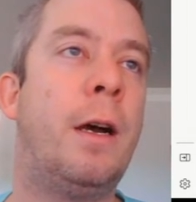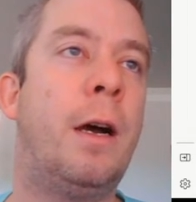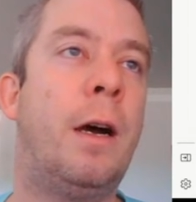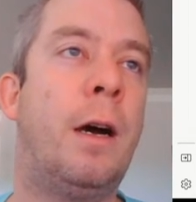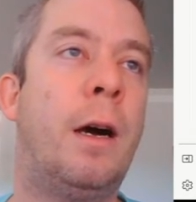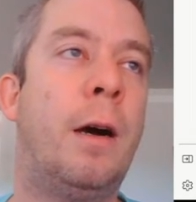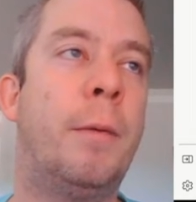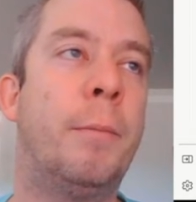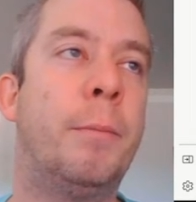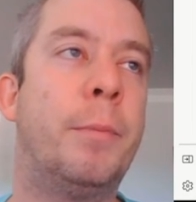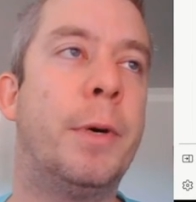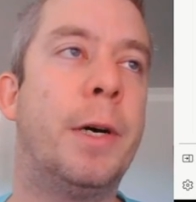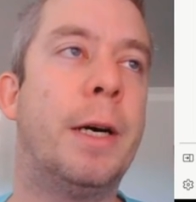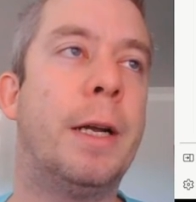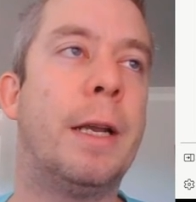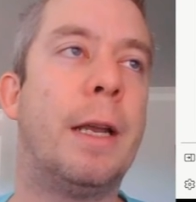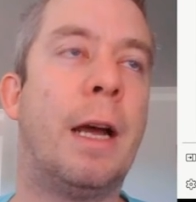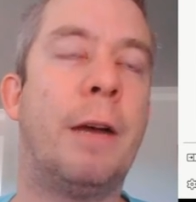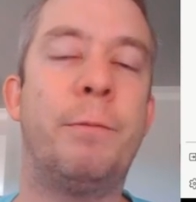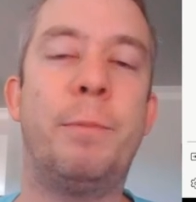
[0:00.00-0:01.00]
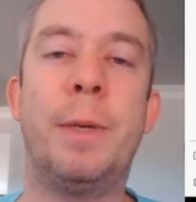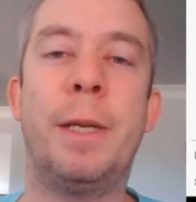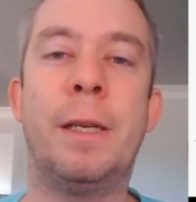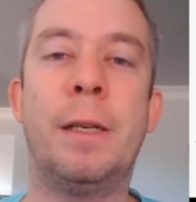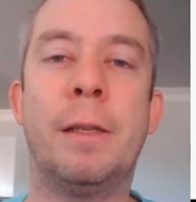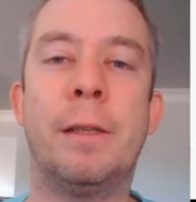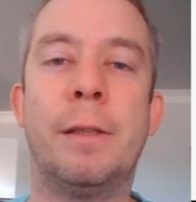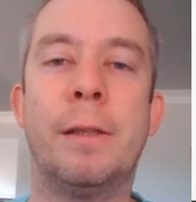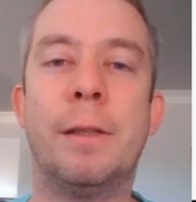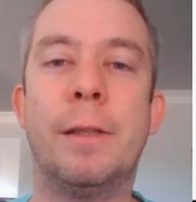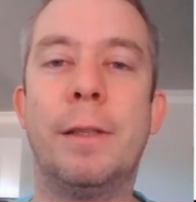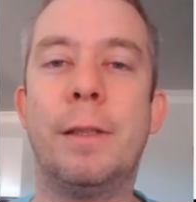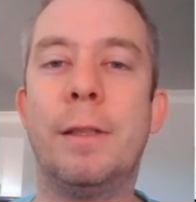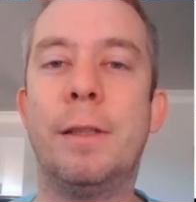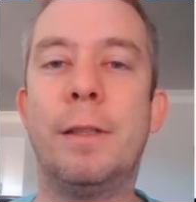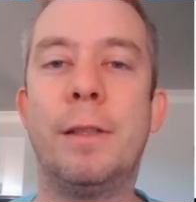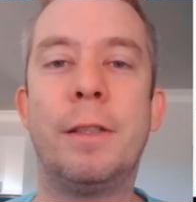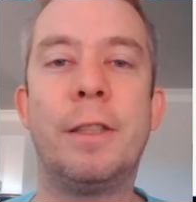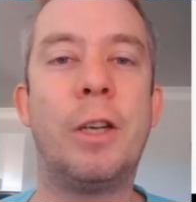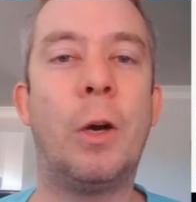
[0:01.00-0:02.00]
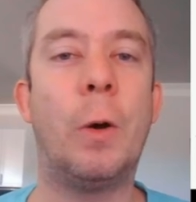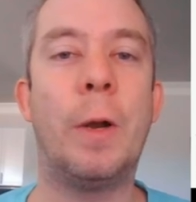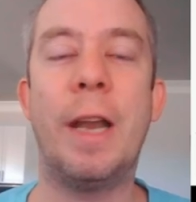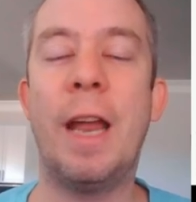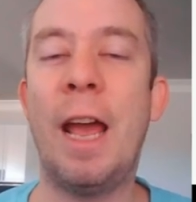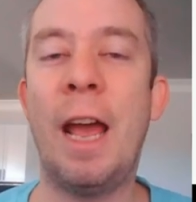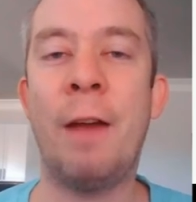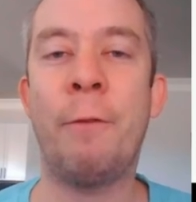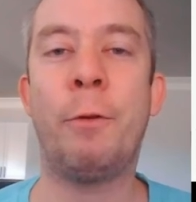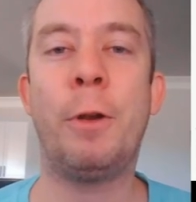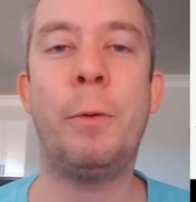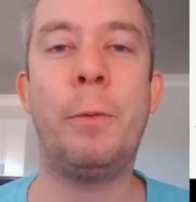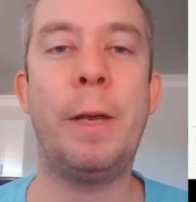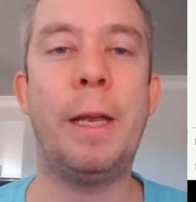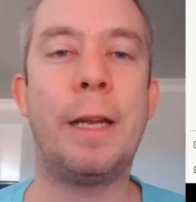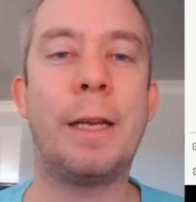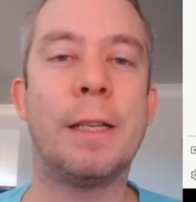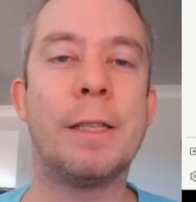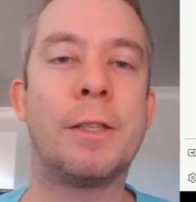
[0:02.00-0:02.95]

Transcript: but I've been going every week,